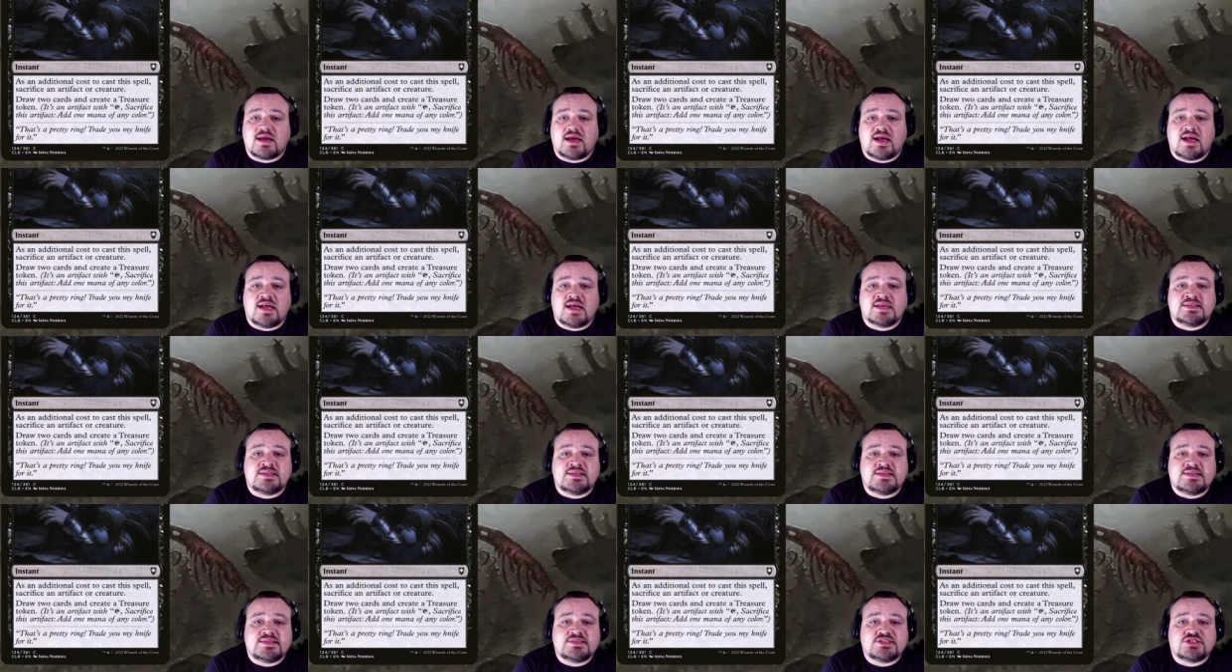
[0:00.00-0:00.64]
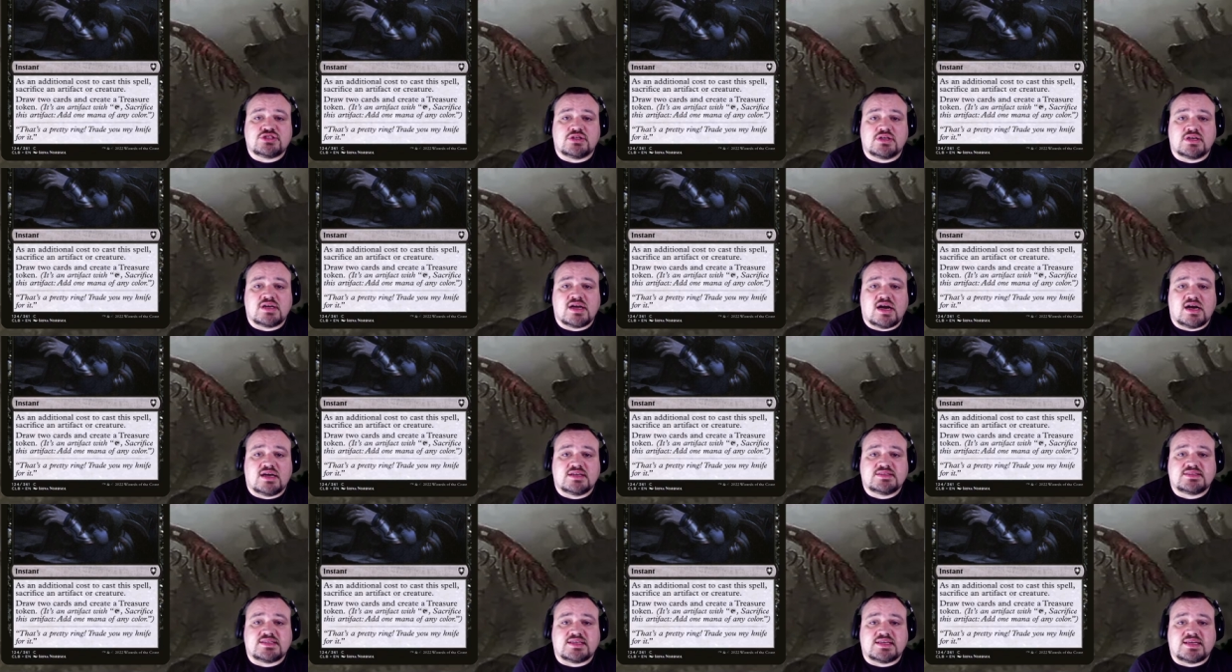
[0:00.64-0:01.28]
As an additional
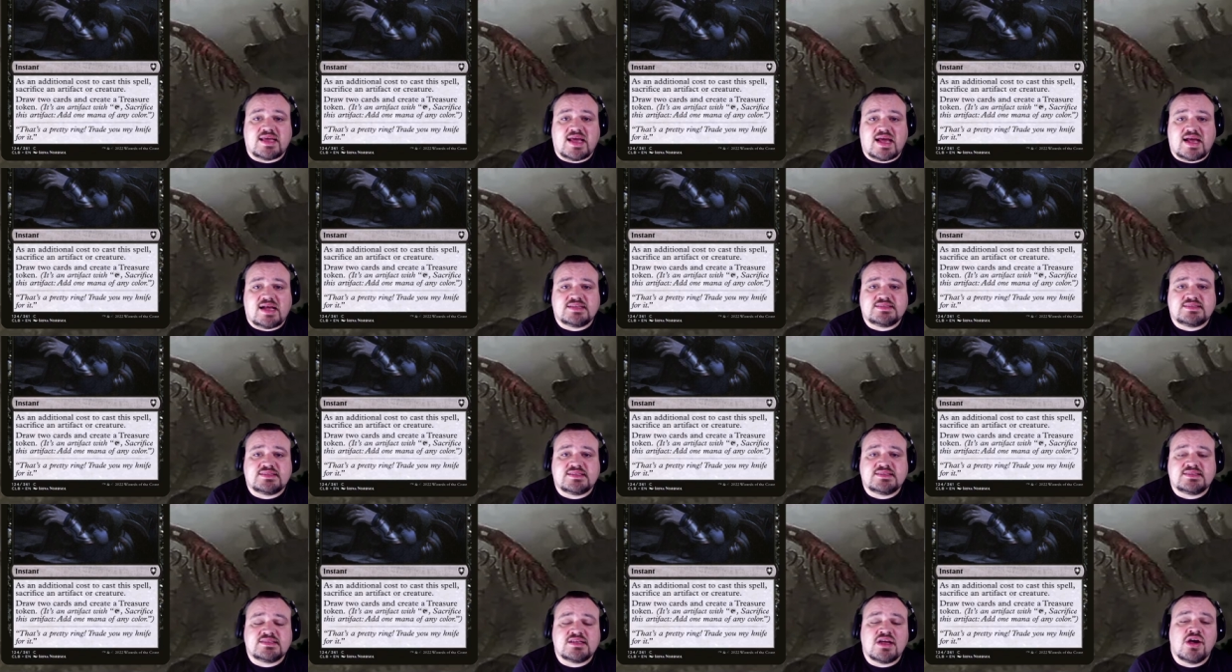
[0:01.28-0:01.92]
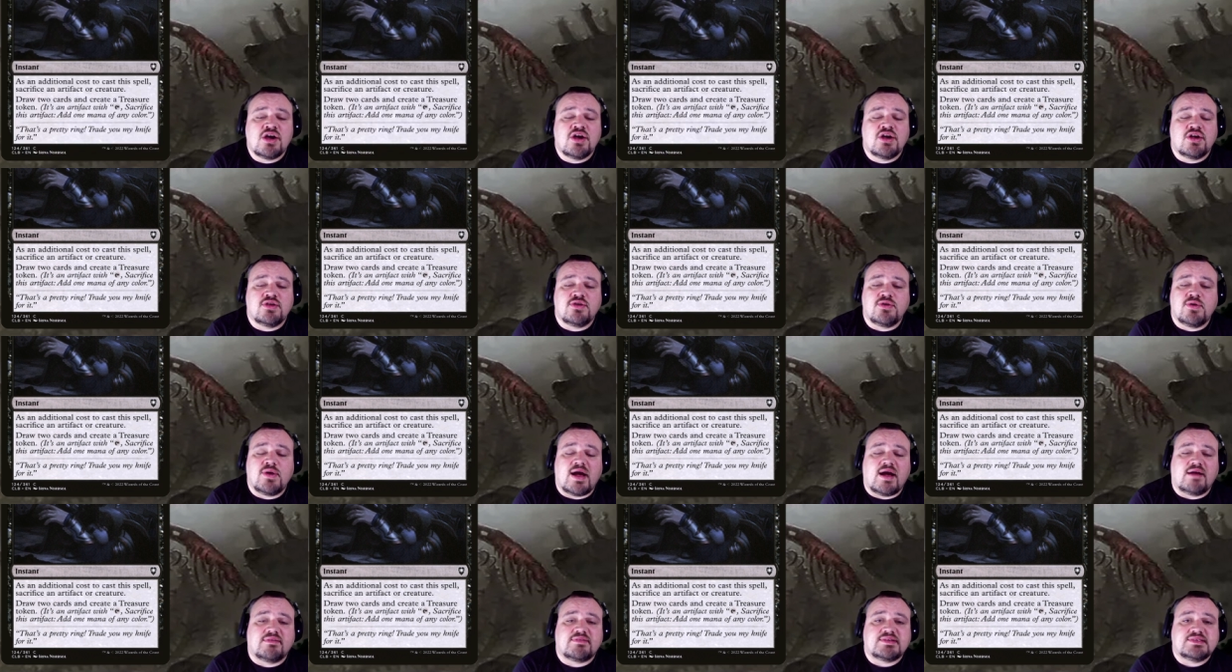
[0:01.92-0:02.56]
cost to cast this, you
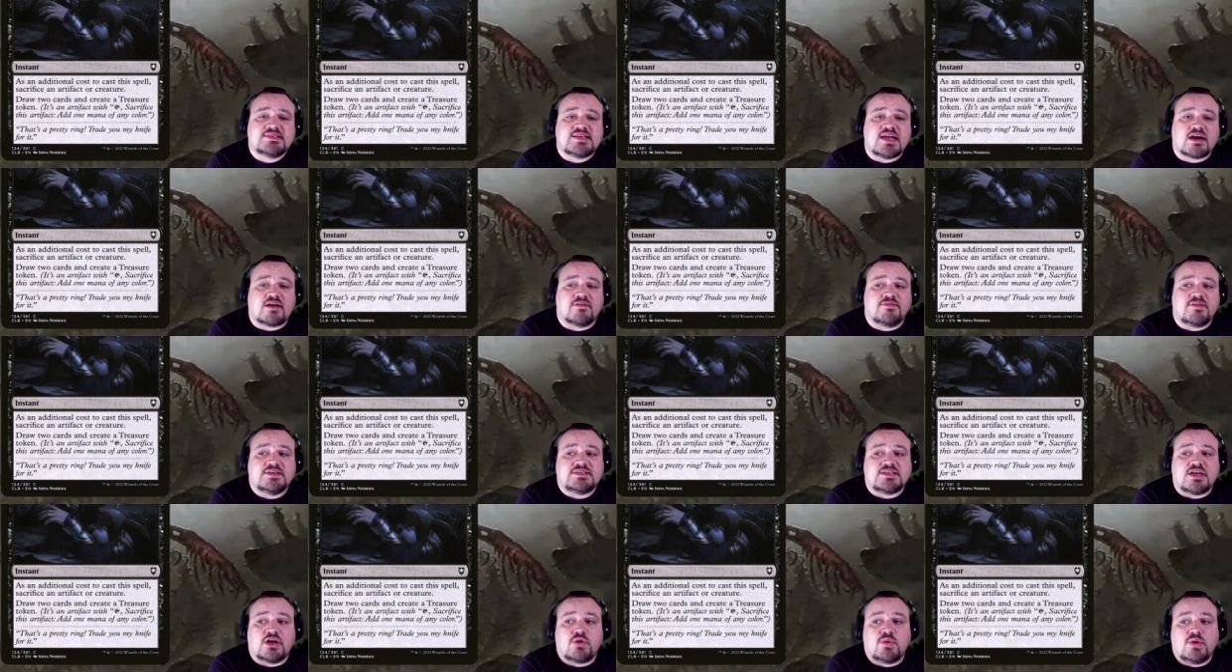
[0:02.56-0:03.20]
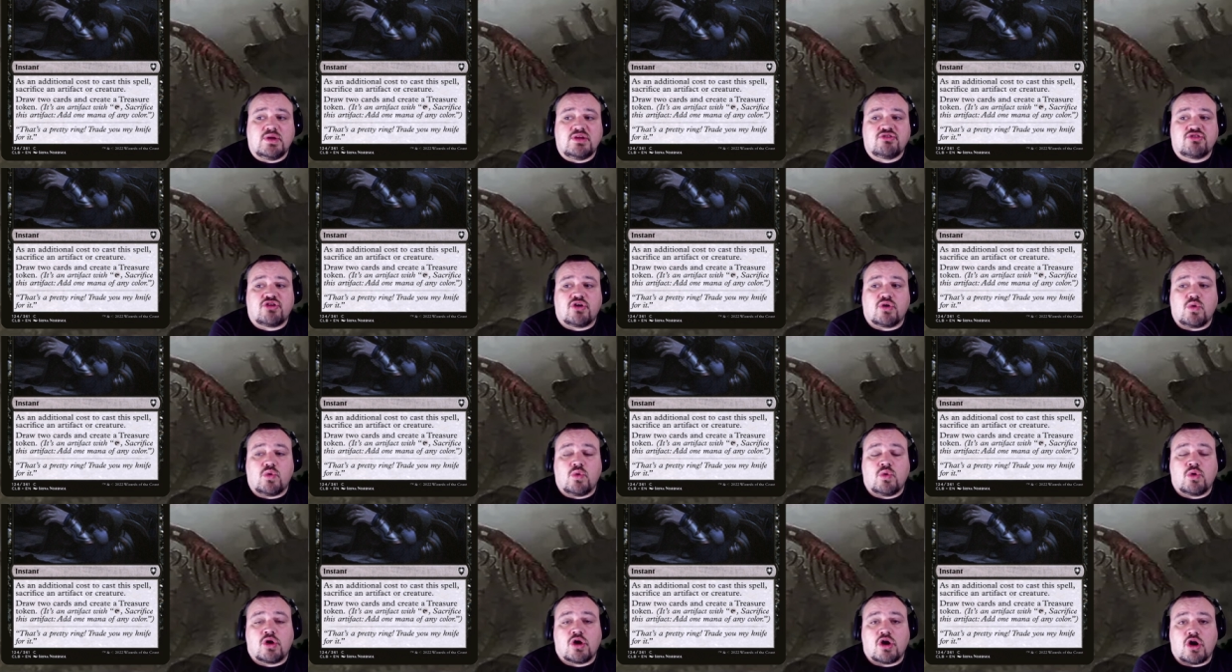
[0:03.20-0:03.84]
have to sacrifice a creature
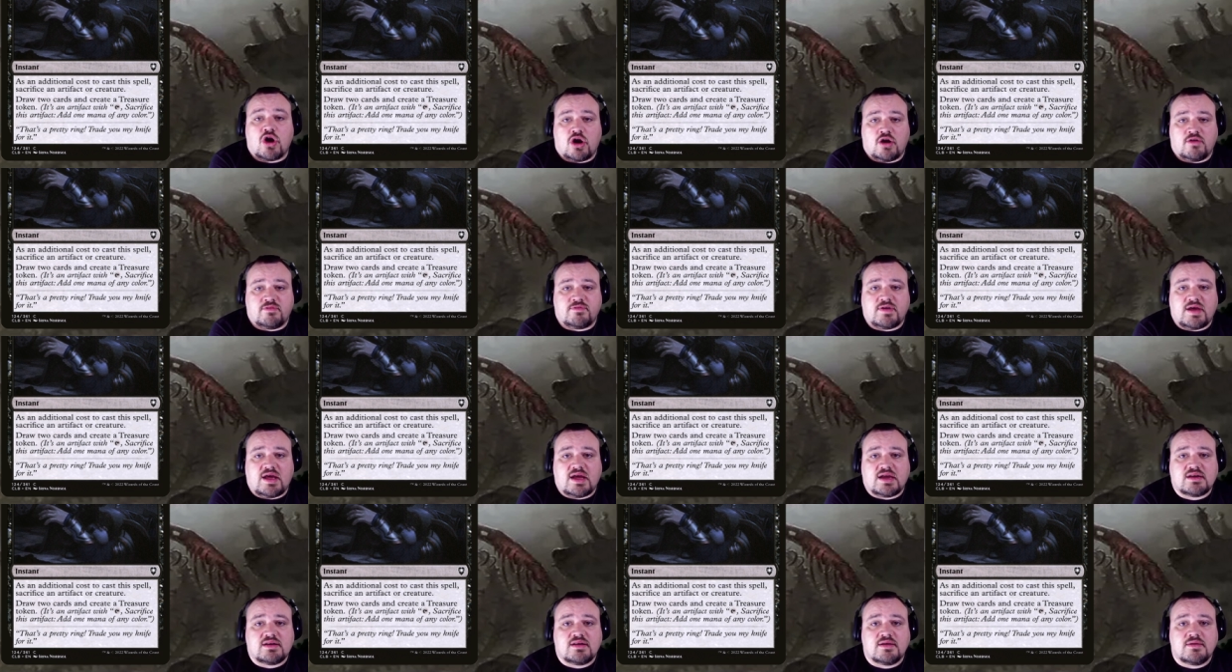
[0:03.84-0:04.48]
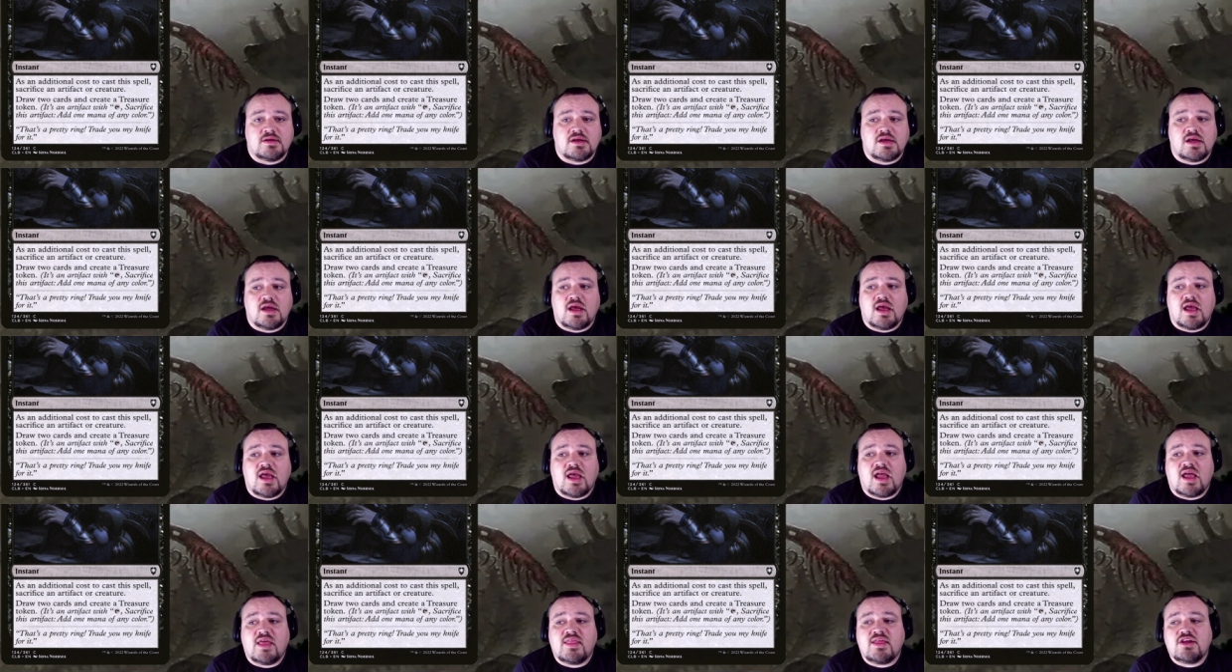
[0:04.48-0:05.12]
or artifact,
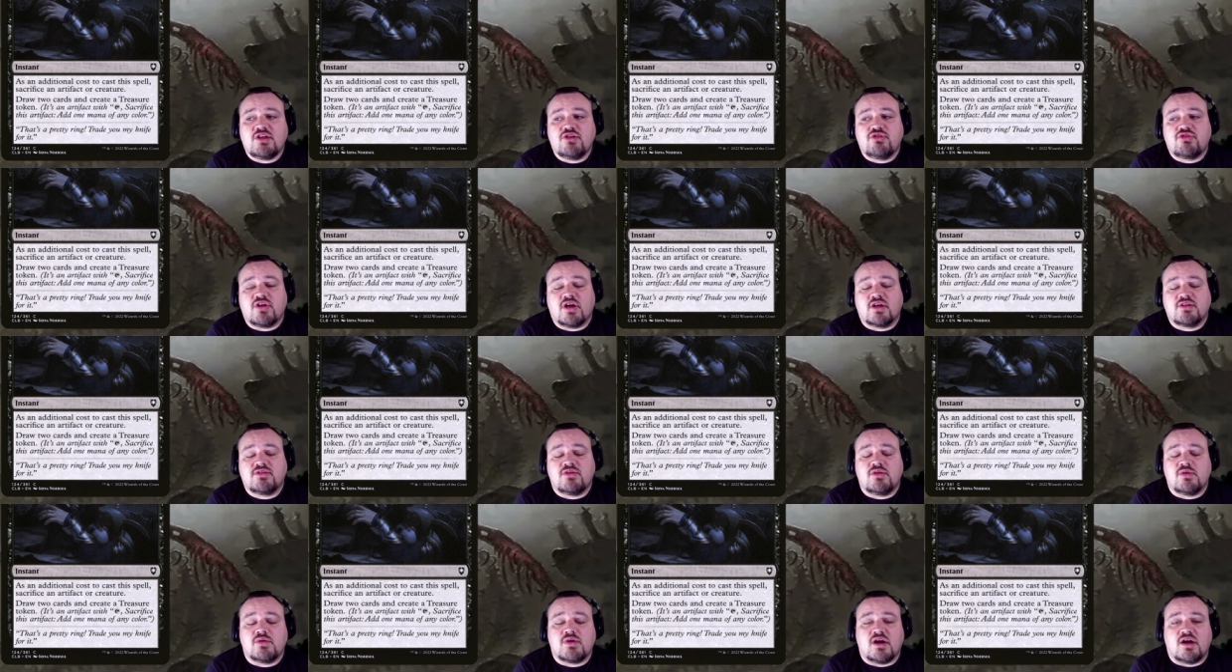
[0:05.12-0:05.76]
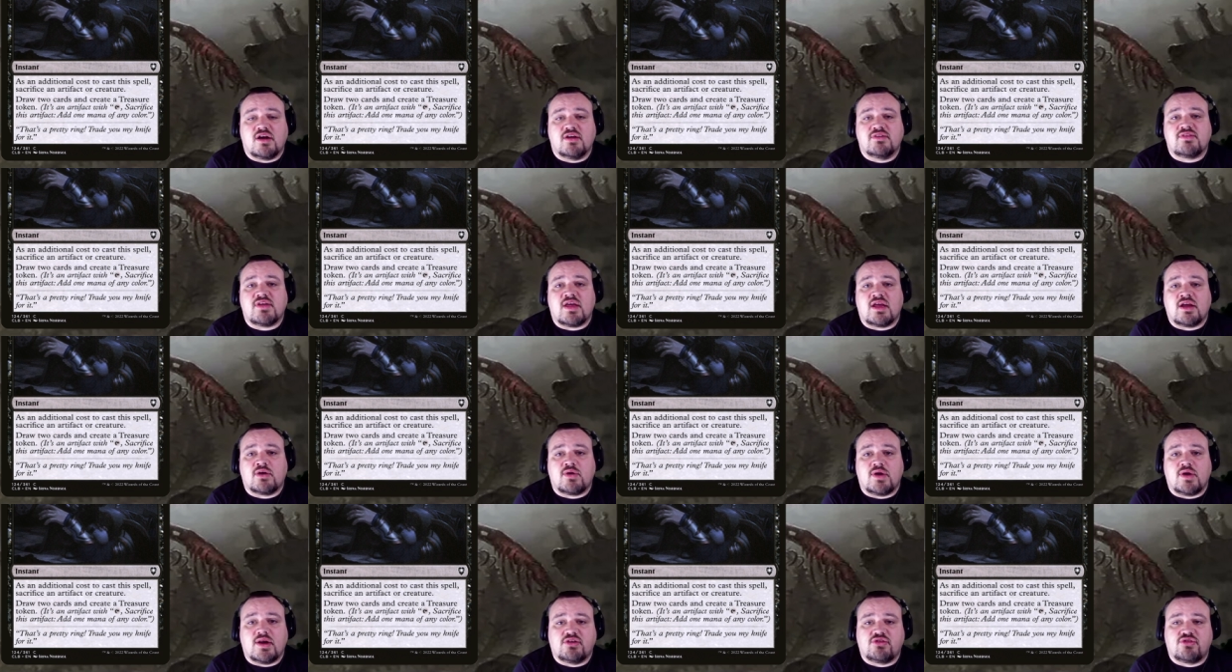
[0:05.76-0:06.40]
and then you draw 2 cards and
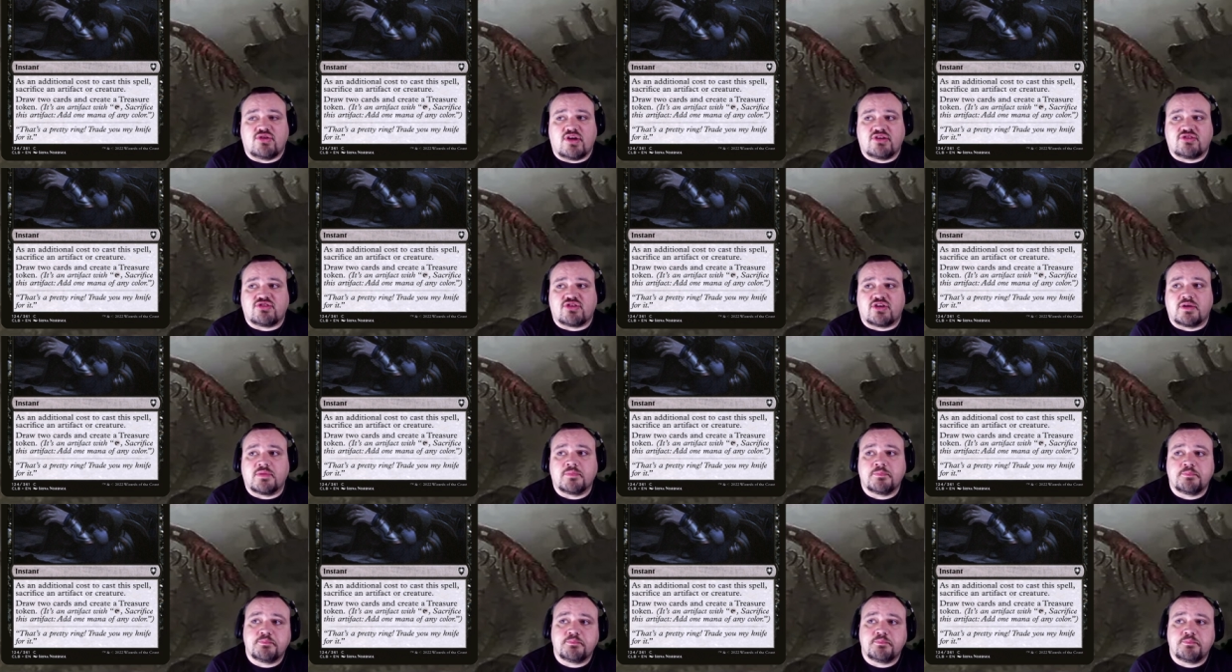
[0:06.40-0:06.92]
create a treasure.